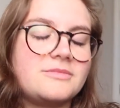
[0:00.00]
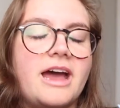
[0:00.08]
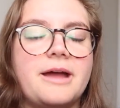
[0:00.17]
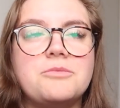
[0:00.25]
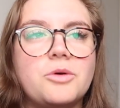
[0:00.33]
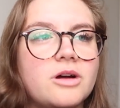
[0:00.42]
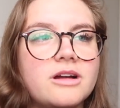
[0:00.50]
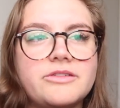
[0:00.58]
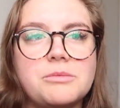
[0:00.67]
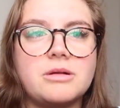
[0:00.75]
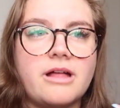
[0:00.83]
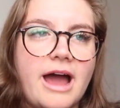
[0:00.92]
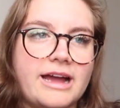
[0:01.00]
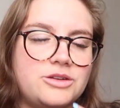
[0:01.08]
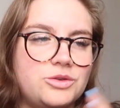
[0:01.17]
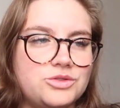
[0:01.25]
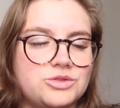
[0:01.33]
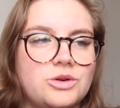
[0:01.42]
I'm more of a black
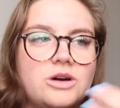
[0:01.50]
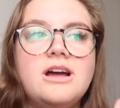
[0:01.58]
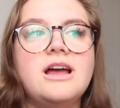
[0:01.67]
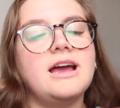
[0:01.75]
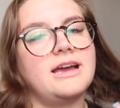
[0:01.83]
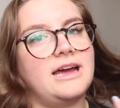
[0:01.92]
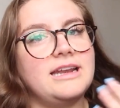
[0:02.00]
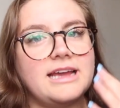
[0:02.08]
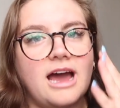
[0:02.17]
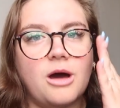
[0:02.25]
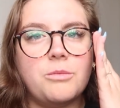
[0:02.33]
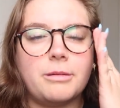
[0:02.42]
neutral kind of gal,